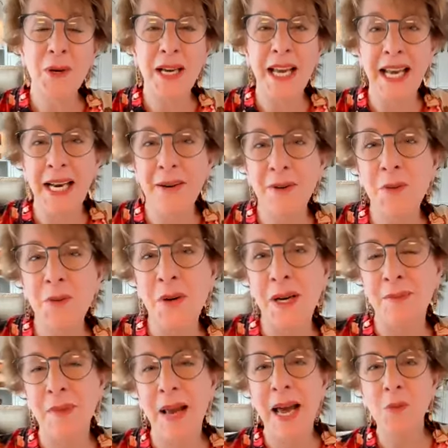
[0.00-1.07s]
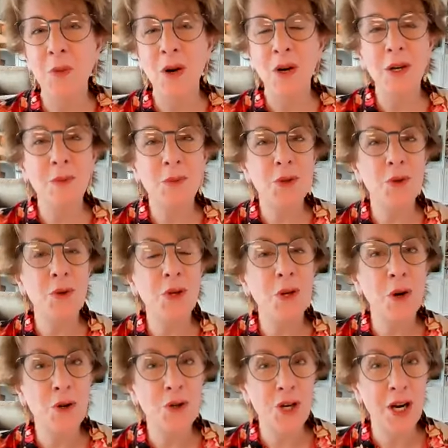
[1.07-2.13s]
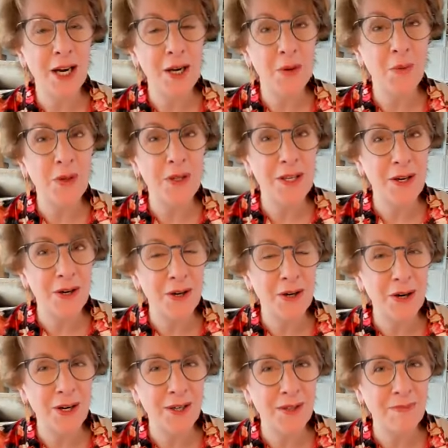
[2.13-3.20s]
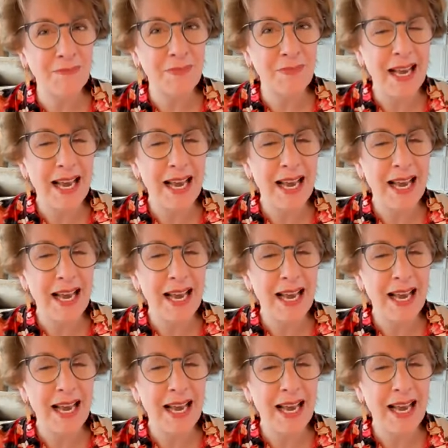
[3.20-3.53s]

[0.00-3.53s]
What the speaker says: again, everyone, and welcome to Negotiating with Derek Arden.